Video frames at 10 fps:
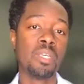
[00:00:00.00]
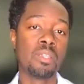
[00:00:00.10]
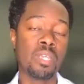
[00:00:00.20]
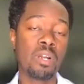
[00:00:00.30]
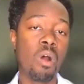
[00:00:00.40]

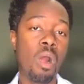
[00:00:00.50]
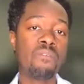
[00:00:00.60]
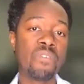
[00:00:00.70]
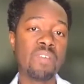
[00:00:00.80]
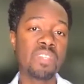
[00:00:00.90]
there are
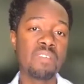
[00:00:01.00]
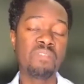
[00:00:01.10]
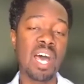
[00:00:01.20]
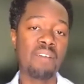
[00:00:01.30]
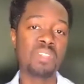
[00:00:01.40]

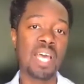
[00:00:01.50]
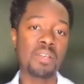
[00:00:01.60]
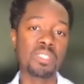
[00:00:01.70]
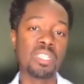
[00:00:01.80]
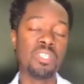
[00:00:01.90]
fifty-five
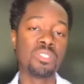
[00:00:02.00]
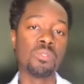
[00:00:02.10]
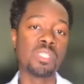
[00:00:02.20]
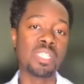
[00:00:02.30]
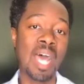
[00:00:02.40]
thousand
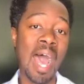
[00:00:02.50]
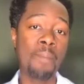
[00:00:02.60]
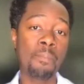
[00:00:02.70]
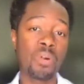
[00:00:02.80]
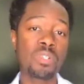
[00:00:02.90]
issues, and I
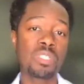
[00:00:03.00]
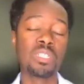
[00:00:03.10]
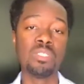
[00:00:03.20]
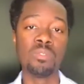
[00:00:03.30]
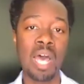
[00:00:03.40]

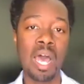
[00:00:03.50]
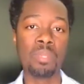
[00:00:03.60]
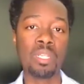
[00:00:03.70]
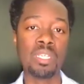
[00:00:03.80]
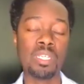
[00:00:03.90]
personally do not
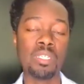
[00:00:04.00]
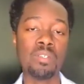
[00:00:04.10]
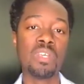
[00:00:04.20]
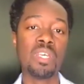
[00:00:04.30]
believe